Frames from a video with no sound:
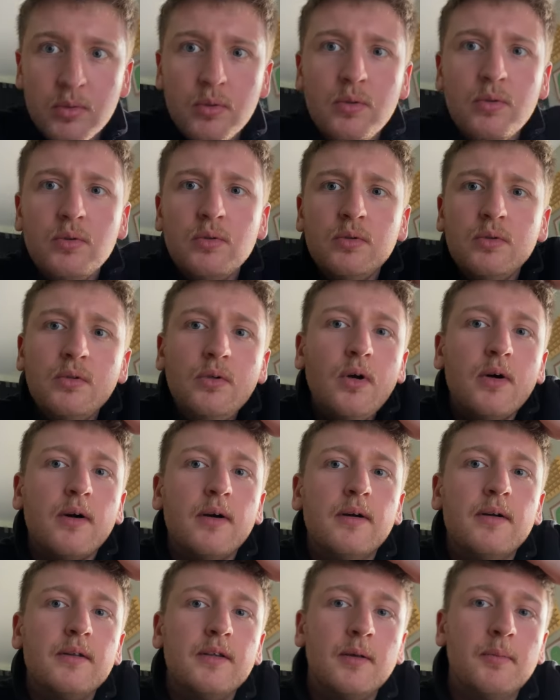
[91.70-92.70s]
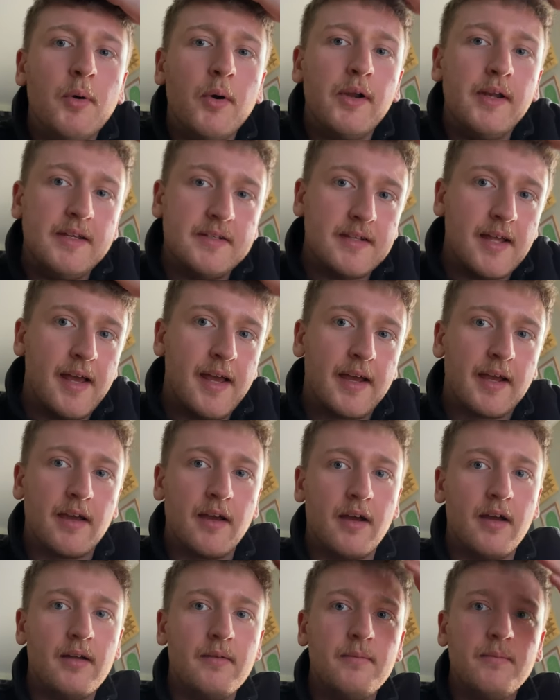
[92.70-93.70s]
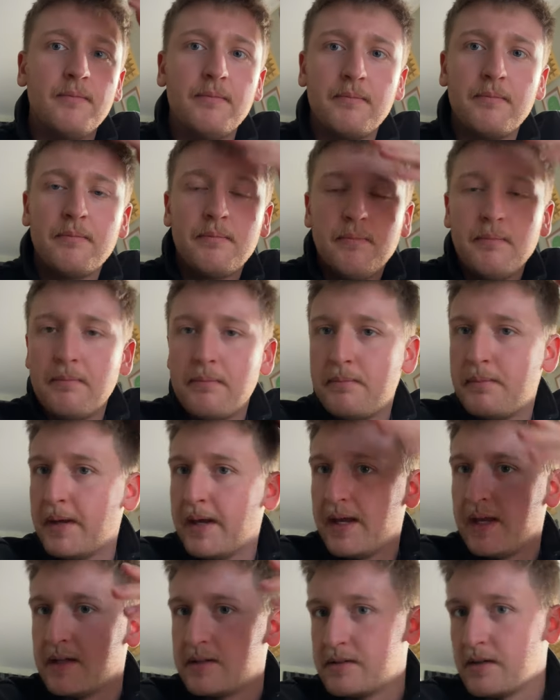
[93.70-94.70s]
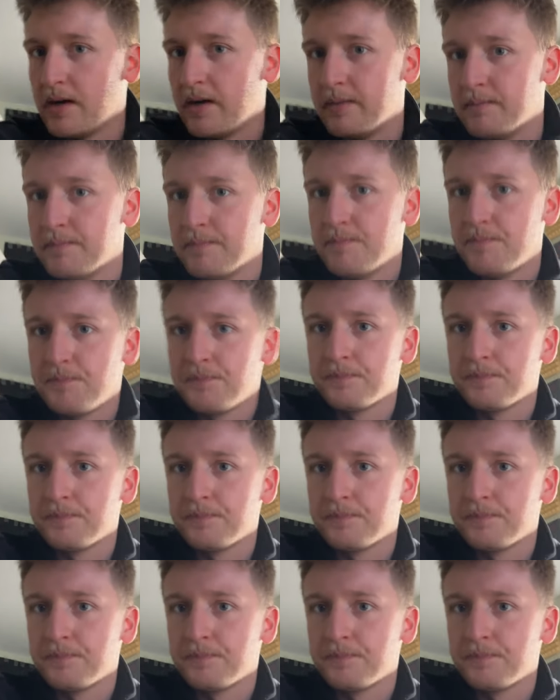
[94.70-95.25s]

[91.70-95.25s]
Ooh, your boy needs a haircut. Big time.